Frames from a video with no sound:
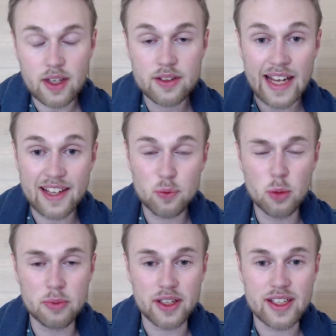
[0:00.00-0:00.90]
that
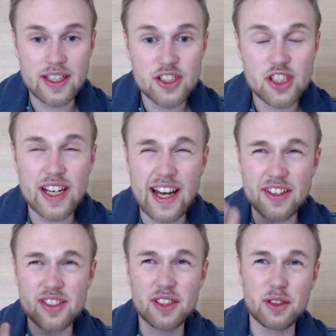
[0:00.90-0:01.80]
woman, she
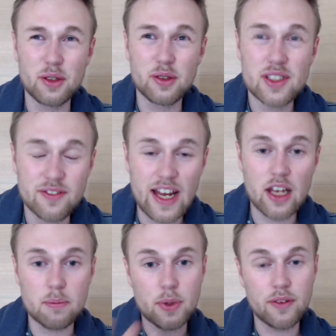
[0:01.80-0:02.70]
had to
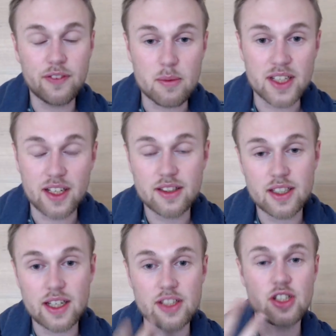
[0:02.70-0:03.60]
develop her
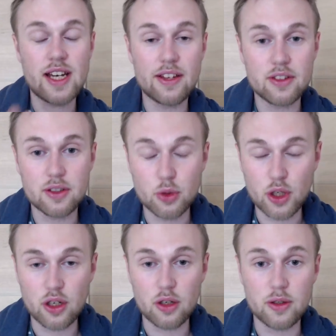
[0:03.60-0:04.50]
femininity and she had to
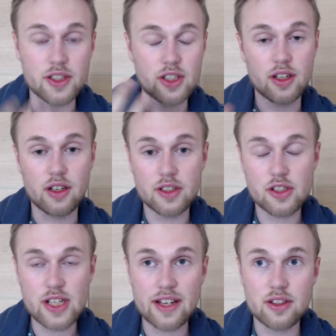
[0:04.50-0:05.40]
grow and you know,
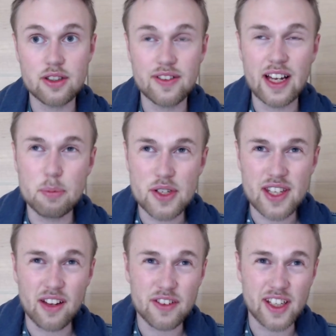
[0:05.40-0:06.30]
she had to develop herself.